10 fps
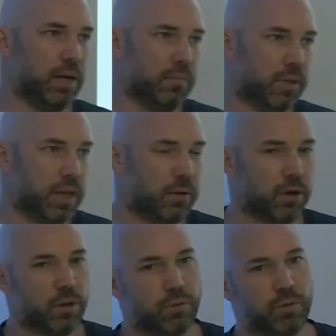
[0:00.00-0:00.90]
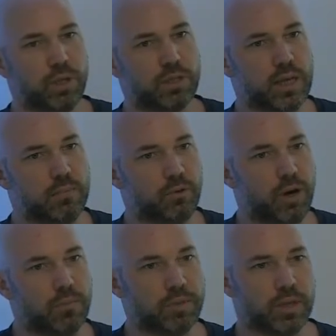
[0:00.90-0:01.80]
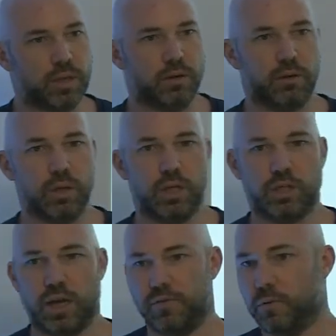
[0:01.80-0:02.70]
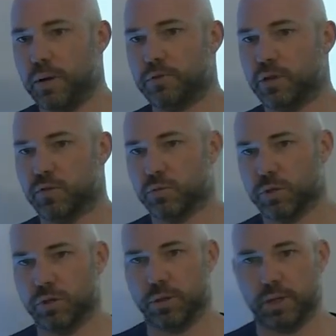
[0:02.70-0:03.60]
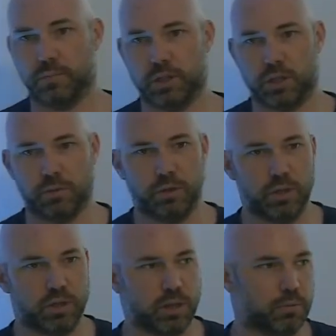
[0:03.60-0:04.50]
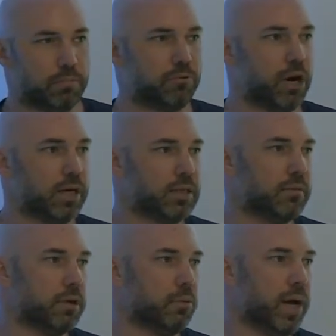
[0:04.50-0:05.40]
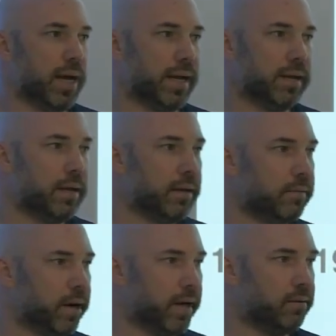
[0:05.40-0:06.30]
But they were going through the same problems that the early Java web servers were doing, in which they were doing this in a proprietary way, right?